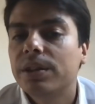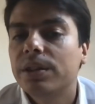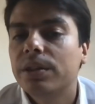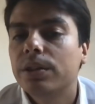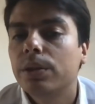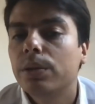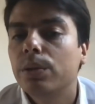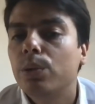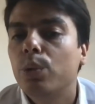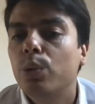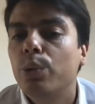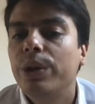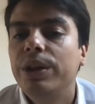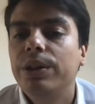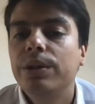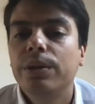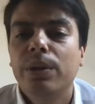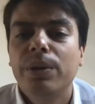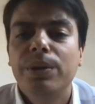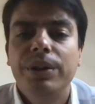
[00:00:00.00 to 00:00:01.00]
so we
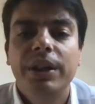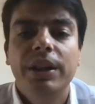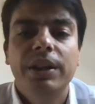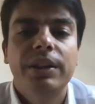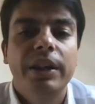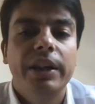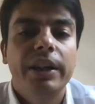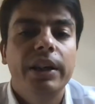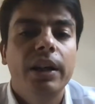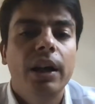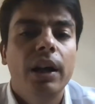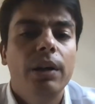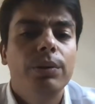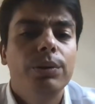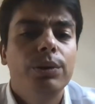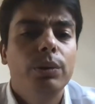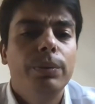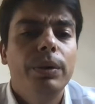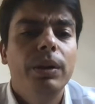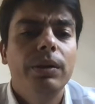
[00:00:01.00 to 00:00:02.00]
do not dictate how
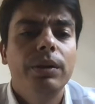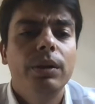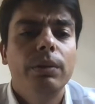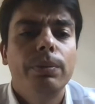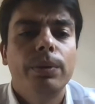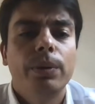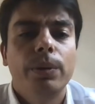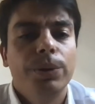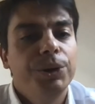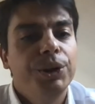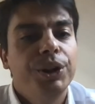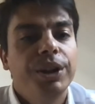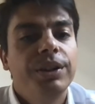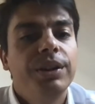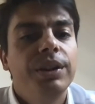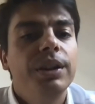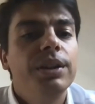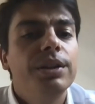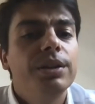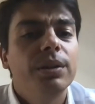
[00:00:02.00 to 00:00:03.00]
to build the project.
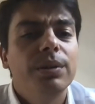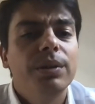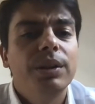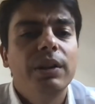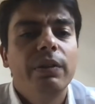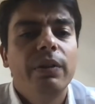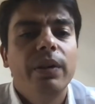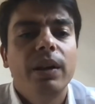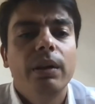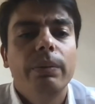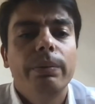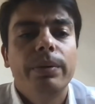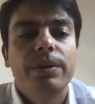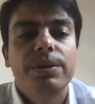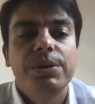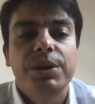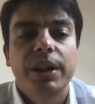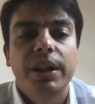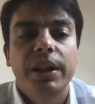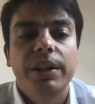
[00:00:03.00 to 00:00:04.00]
It's on developer
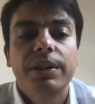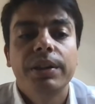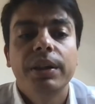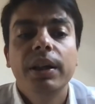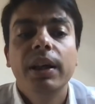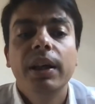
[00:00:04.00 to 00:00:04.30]
side.